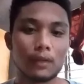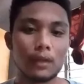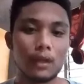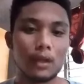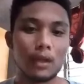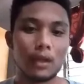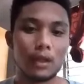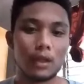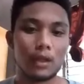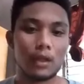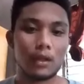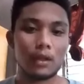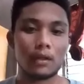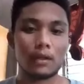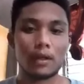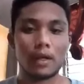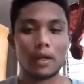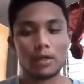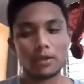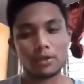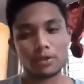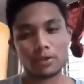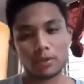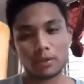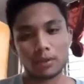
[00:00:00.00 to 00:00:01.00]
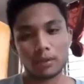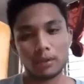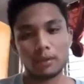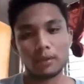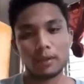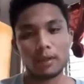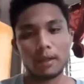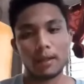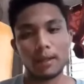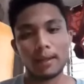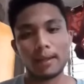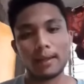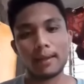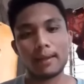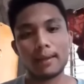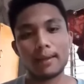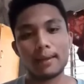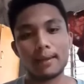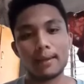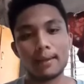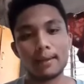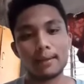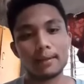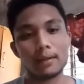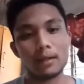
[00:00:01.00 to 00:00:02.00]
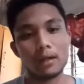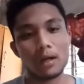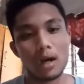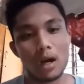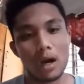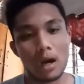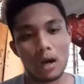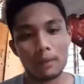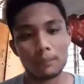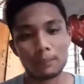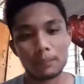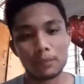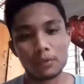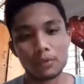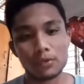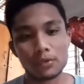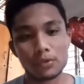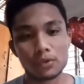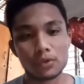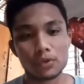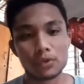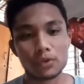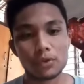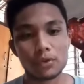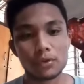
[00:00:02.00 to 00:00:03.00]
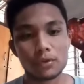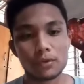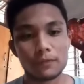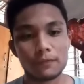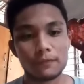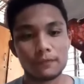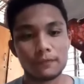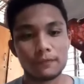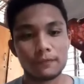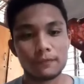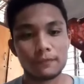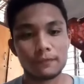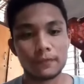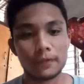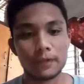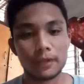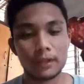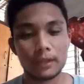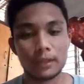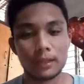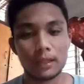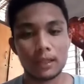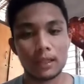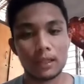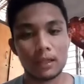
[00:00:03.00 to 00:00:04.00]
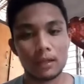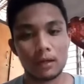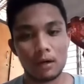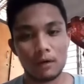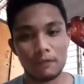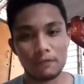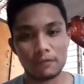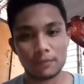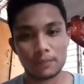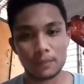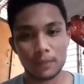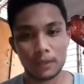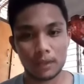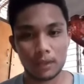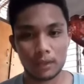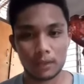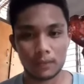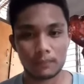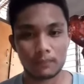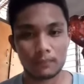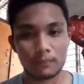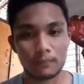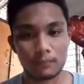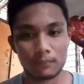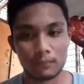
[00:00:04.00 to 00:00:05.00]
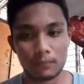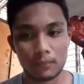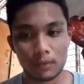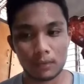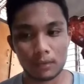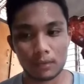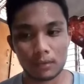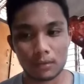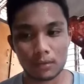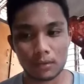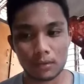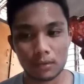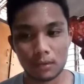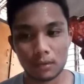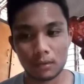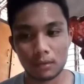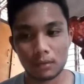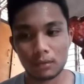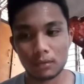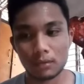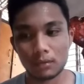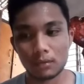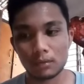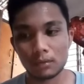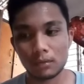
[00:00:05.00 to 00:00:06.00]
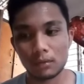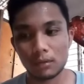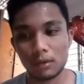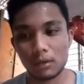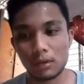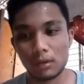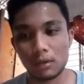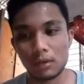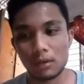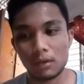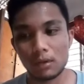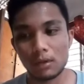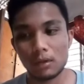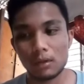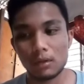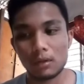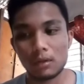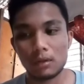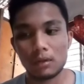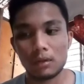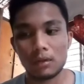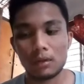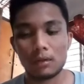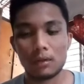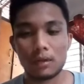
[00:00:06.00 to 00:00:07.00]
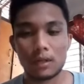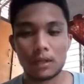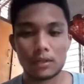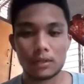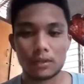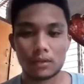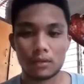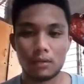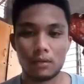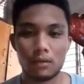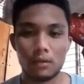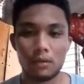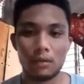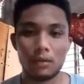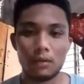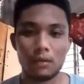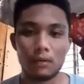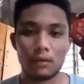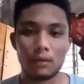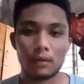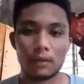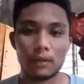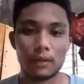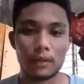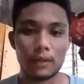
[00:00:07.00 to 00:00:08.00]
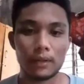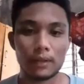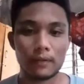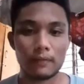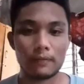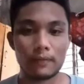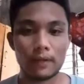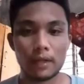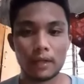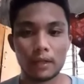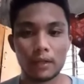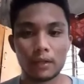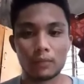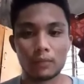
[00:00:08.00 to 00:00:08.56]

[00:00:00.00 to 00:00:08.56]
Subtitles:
in nature and produce fertile offspring. So that's all, and thank